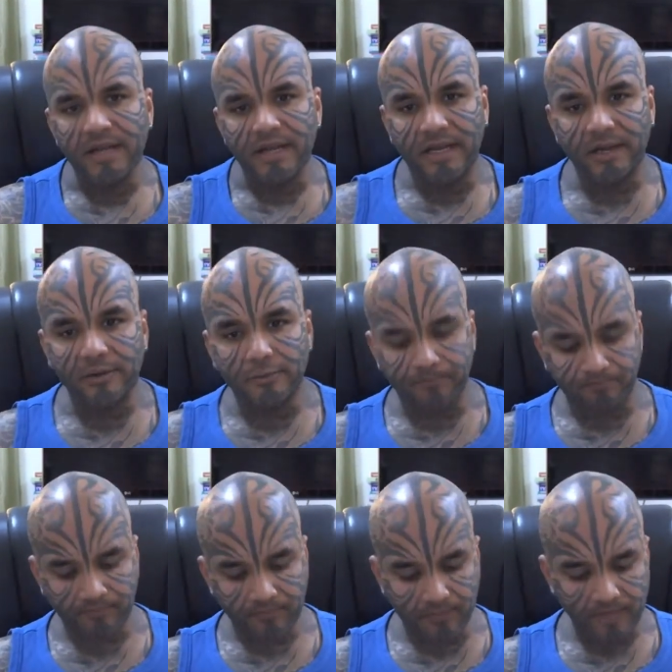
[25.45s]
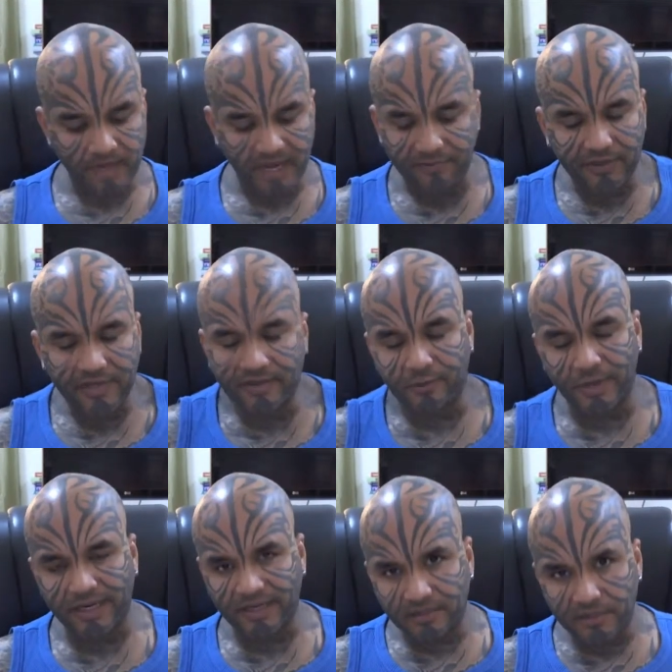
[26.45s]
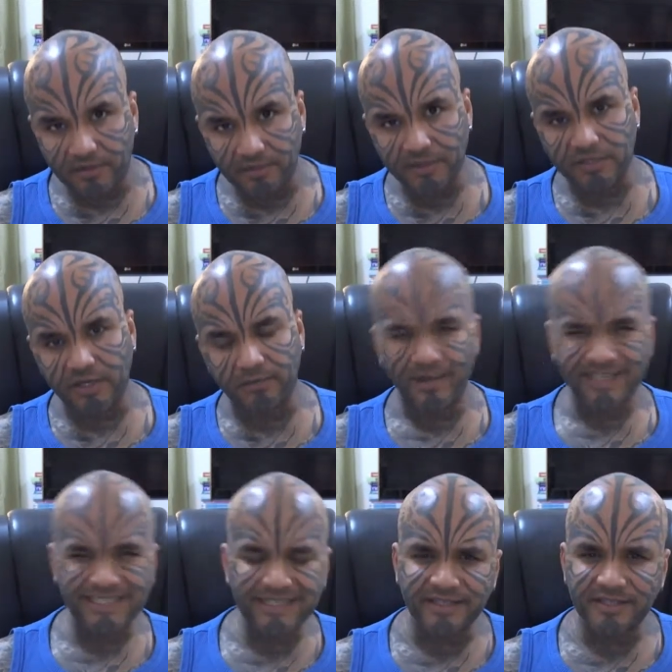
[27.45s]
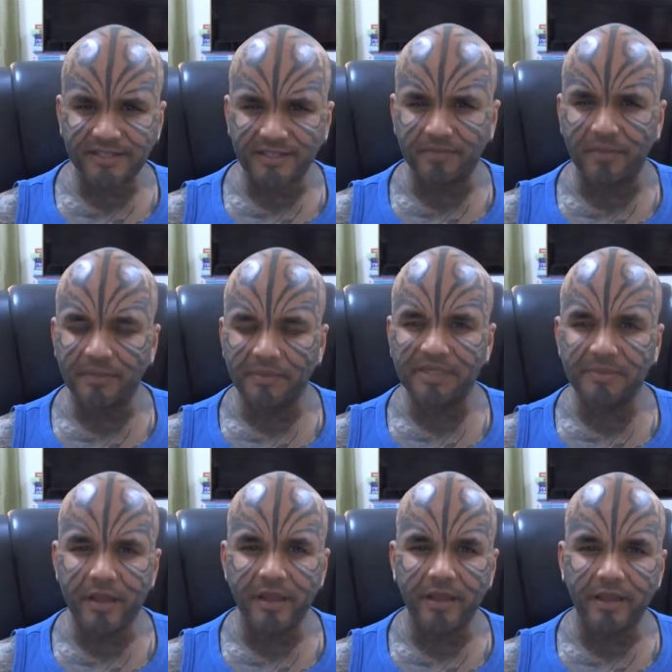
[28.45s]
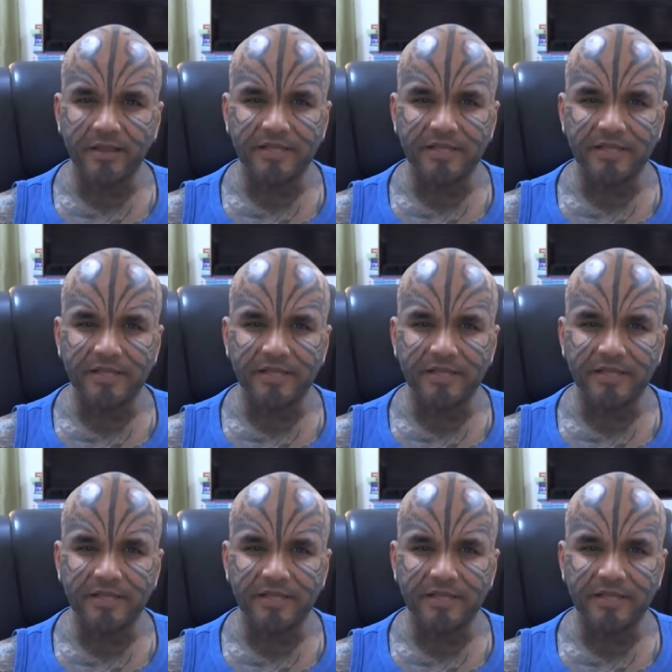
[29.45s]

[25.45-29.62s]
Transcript: now I've read quite a number of books on presentations and public speaking,